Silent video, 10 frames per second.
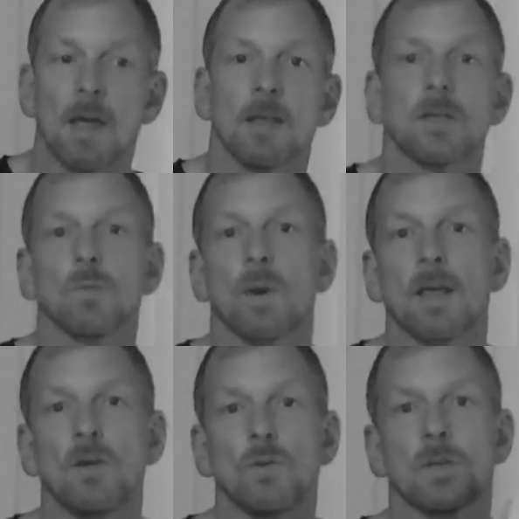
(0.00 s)
this is what I
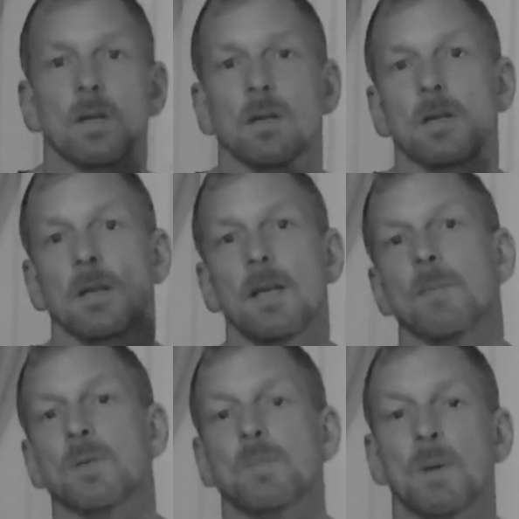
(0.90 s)
use to clean
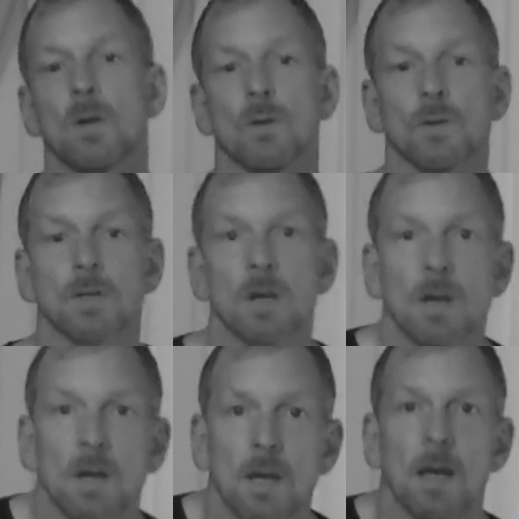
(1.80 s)
up spills.
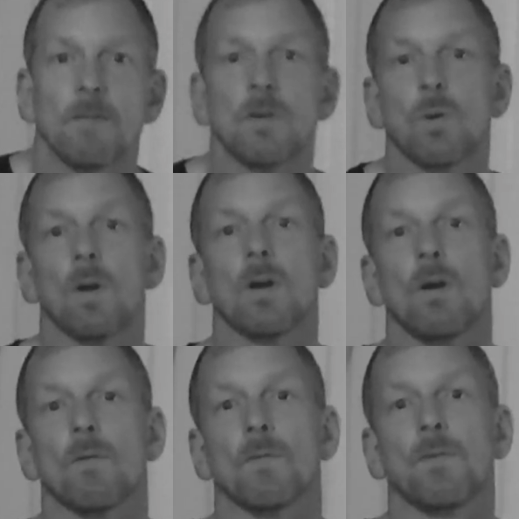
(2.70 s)
If the toilet
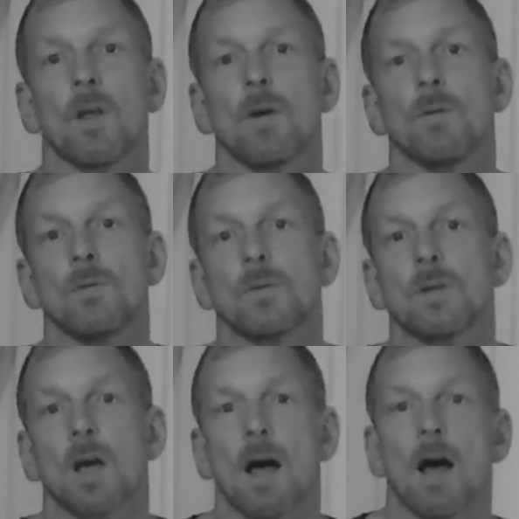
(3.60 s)

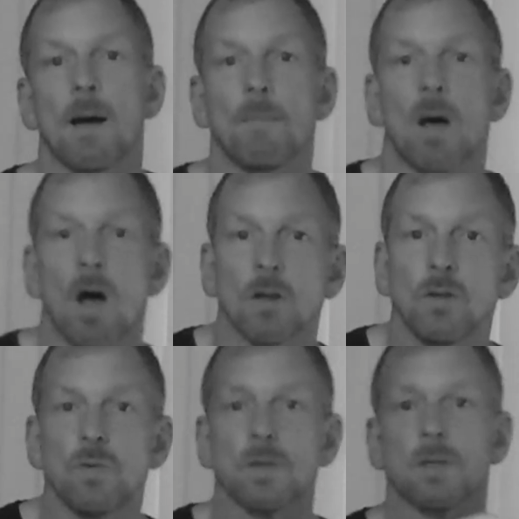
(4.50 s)
overflows, I'll
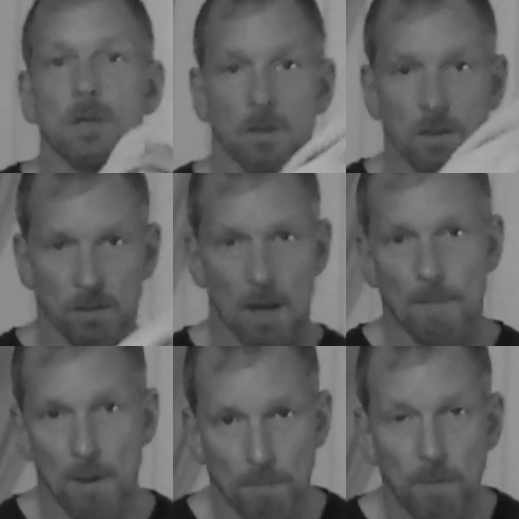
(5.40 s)
use it to
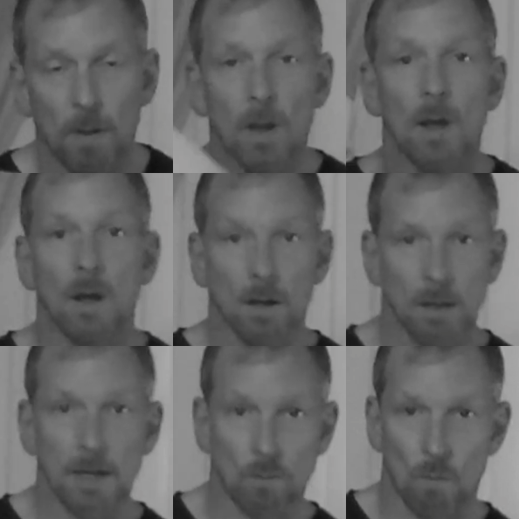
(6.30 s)
sop up
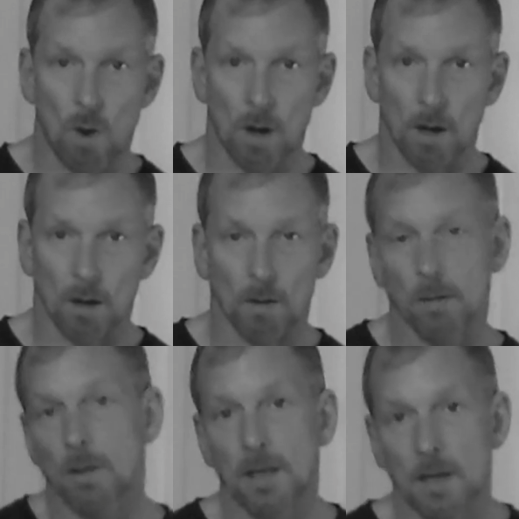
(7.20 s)
clean water,
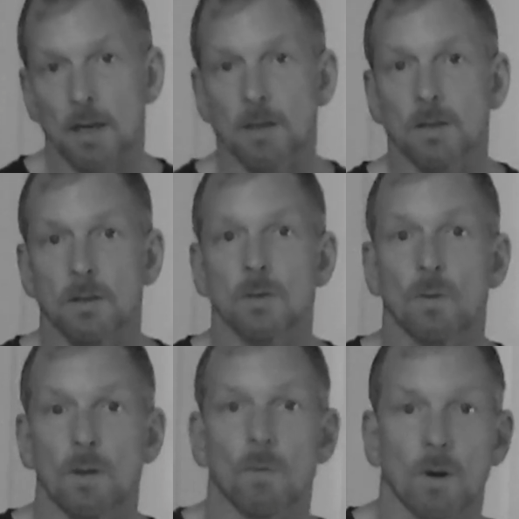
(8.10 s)
clean-ish. It's
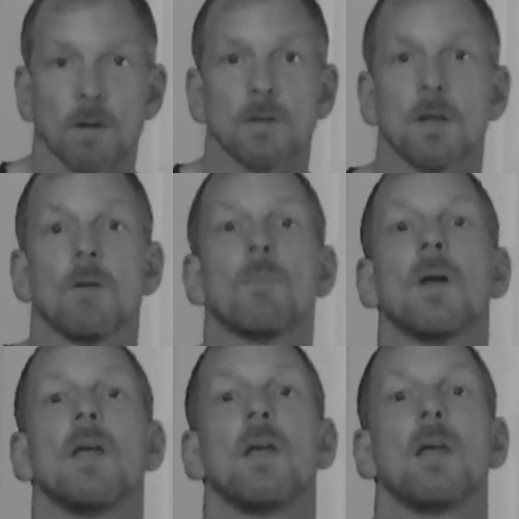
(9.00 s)
toilet water still,
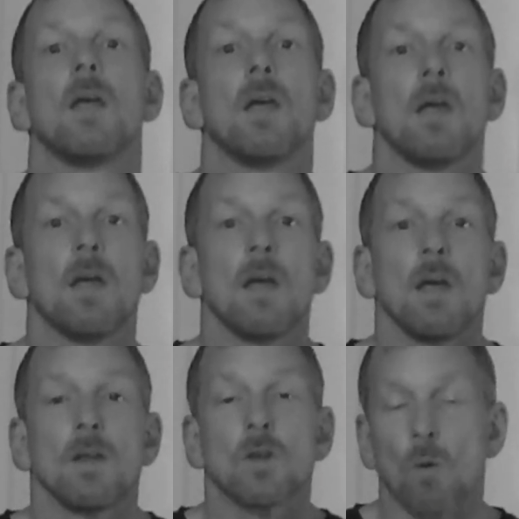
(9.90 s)
but
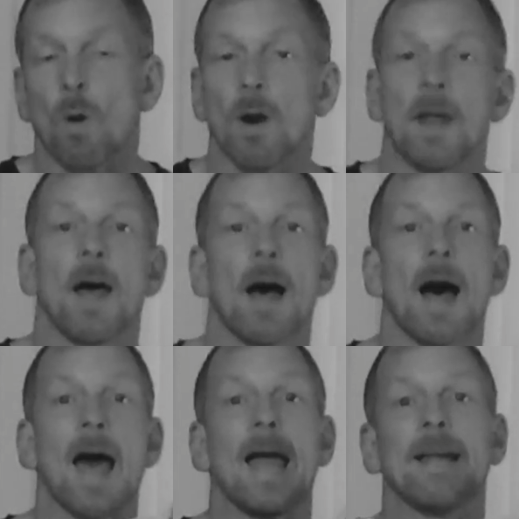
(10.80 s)
don't worry.
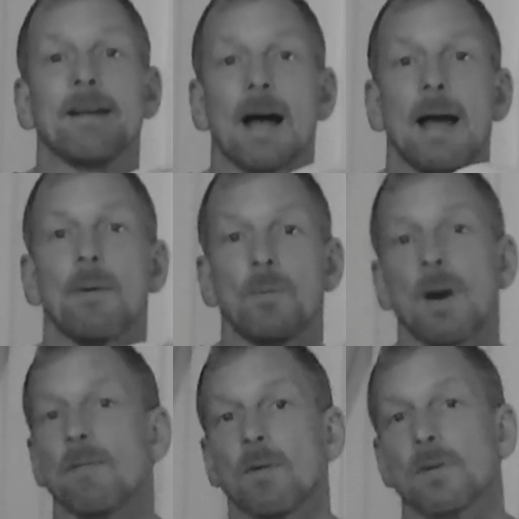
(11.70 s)

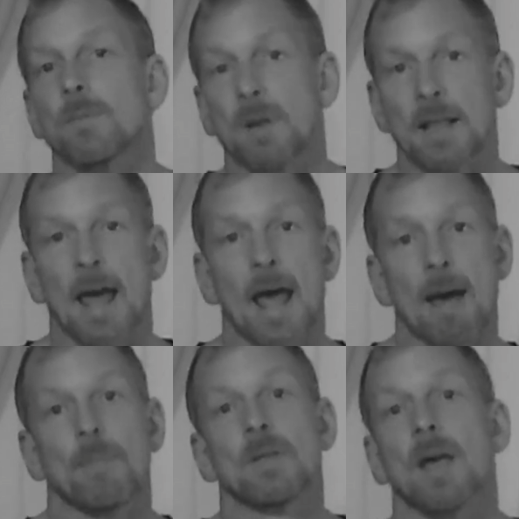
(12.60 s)
Whenever something like that
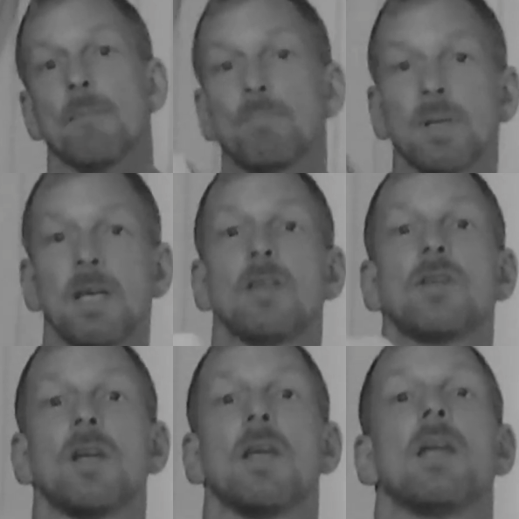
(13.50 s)
happens, I
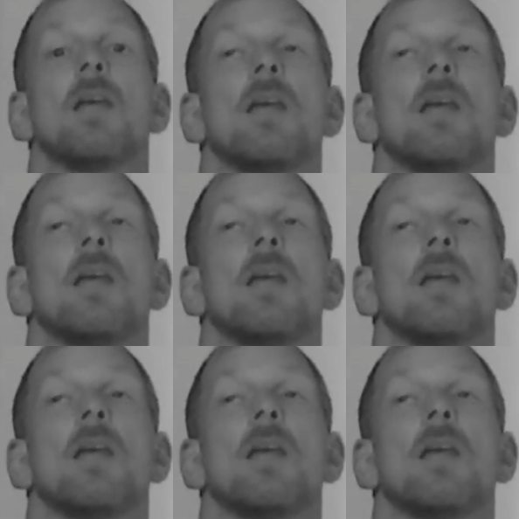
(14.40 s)
bleach it,